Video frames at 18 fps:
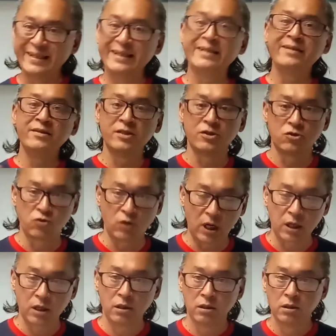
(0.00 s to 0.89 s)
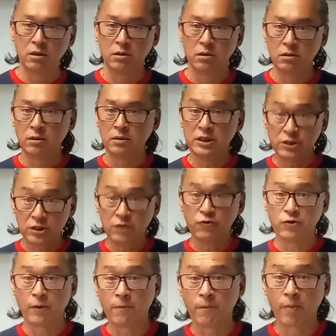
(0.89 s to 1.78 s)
in the truck is different.